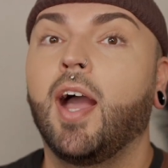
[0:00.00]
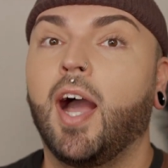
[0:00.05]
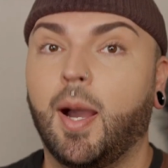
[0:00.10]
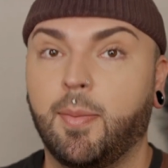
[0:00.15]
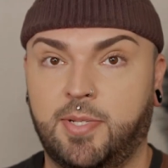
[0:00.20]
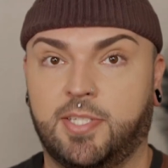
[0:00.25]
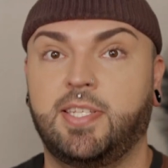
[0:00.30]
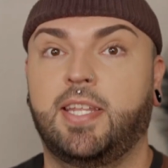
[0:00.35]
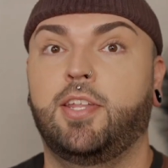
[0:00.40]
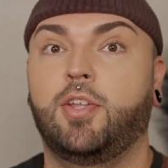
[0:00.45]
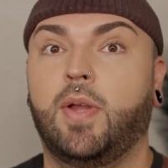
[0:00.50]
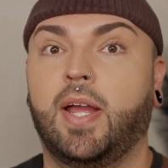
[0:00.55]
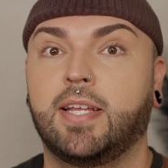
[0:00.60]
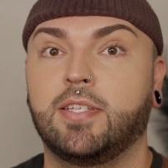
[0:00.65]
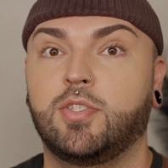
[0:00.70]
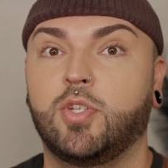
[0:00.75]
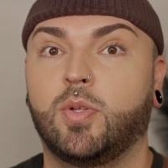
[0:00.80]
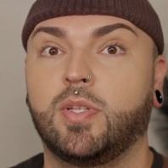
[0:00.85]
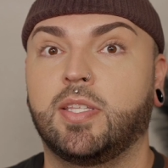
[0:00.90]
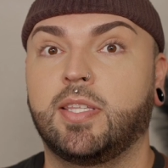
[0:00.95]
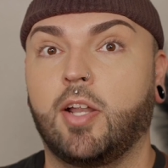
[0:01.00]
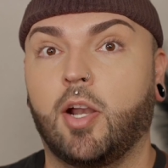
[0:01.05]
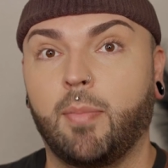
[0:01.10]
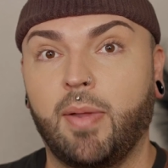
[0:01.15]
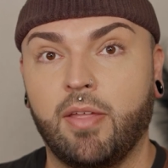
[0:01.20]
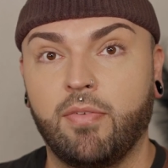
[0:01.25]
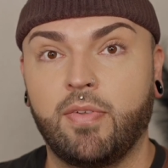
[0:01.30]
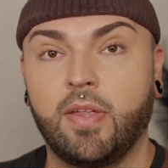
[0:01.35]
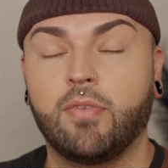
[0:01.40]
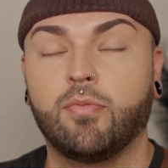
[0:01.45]
I'm just letting you guys know that they are
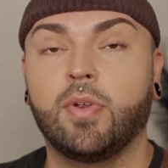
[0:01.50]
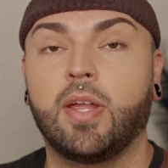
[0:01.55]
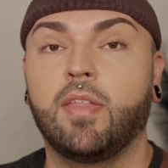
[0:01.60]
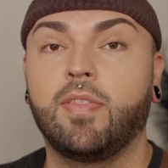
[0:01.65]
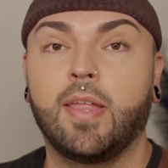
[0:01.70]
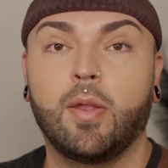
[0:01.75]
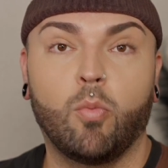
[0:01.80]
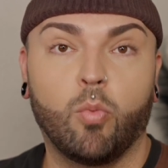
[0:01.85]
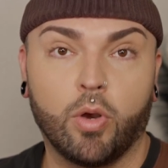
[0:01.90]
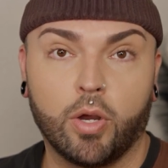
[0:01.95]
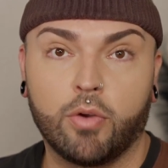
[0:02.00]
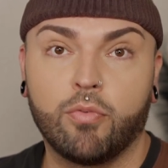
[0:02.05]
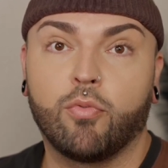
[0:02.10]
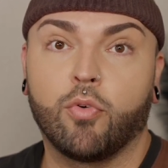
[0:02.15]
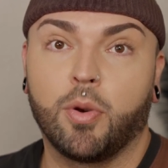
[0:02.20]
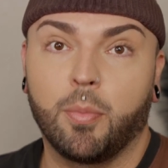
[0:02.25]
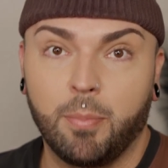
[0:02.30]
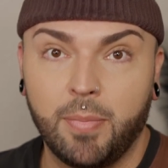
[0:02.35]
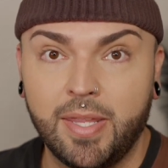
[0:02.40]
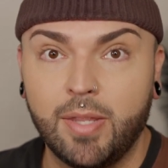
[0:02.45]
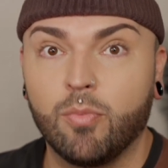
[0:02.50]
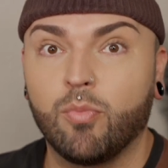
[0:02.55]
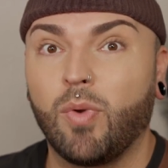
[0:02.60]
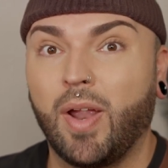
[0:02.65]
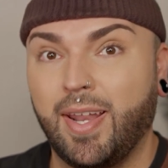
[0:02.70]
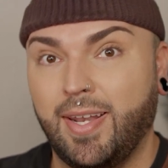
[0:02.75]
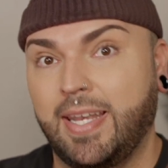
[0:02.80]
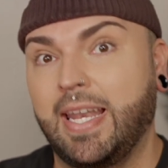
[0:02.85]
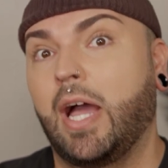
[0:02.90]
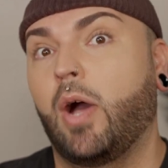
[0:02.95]
my favorite and they work for me
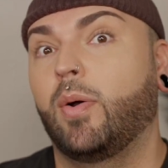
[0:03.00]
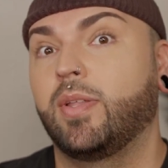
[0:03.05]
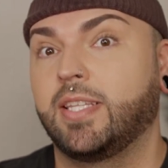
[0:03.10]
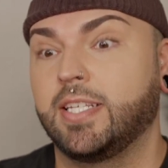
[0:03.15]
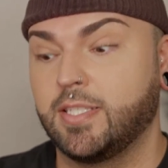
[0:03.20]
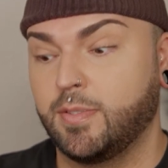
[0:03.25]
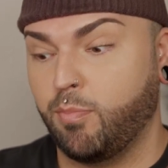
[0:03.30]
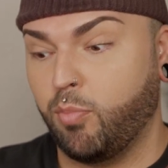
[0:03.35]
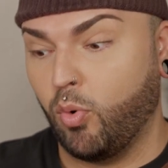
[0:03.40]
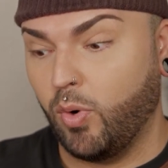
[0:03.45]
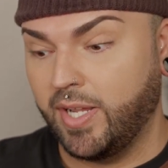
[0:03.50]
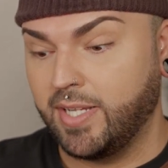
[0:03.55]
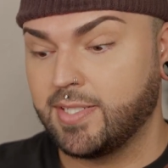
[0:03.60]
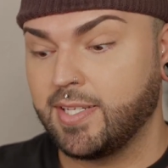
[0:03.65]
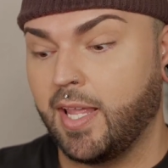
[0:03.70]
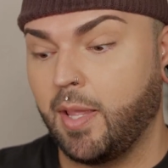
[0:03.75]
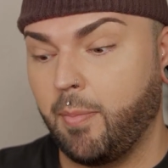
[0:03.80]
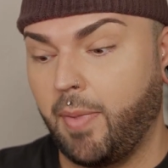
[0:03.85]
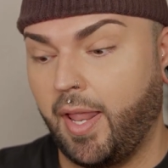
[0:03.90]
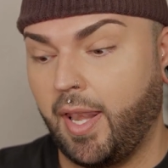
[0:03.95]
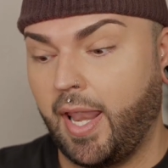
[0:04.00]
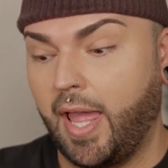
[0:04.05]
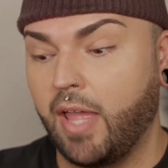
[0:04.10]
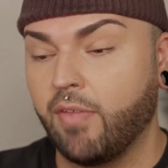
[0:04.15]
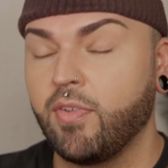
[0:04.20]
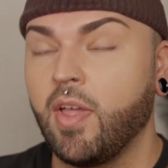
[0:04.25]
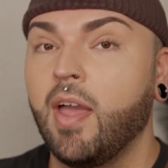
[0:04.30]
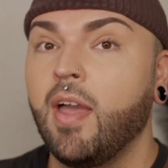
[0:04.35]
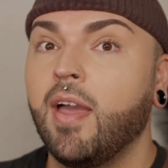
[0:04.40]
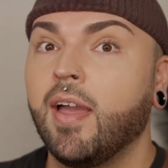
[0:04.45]
right now at this point in my
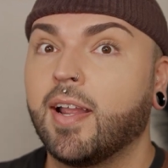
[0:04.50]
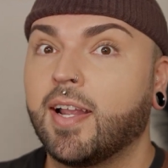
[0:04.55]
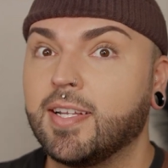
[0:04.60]
life,